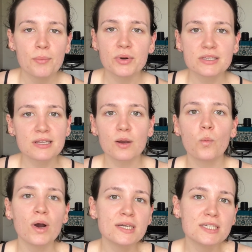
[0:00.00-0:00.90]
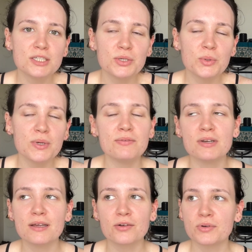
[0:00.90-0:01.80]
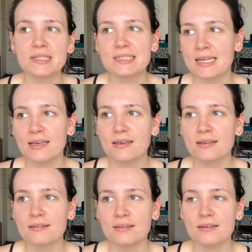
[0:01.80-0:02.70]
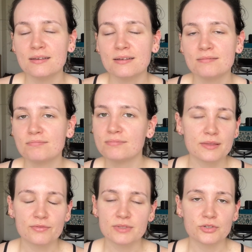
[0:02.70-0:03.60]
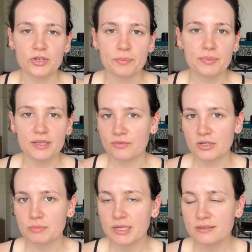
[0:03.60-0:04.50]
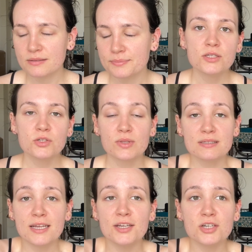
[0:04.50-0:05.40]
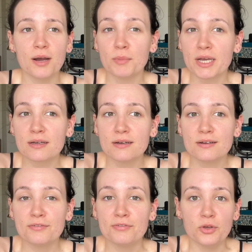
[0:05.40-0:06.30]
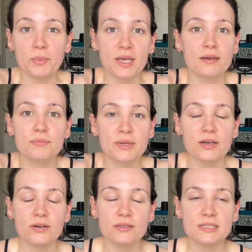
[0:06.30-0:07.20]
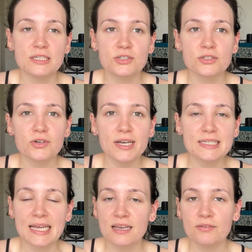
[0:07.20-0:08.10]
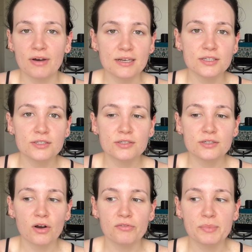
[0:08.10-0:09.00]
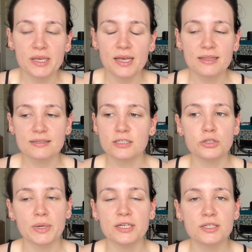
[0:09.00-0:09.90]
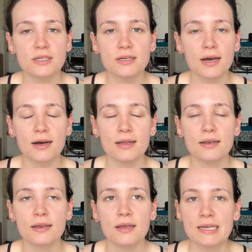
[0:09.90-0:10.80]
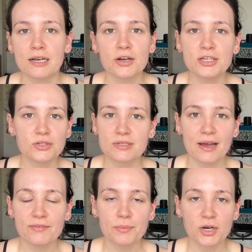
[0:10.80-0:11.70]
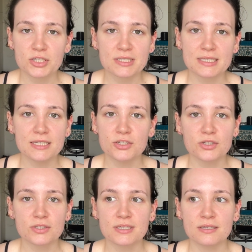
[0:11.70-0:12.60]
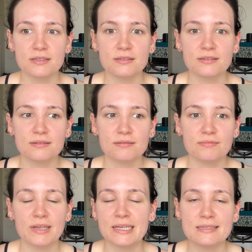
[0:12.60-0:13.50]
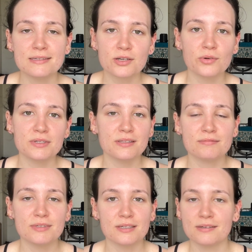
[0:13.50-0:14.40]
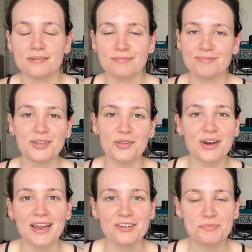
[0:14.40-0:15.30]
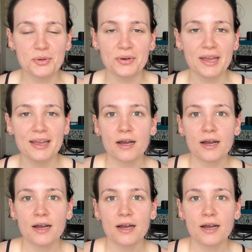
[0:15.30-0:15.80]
But it's like, why did you even agree to take the trip in the first place? So at this stage, I'm like fuming because he's just trying to take advantage of me and the situation, and he clearly doesn't have an emergency. He just is lazy to go to the other end of Pune.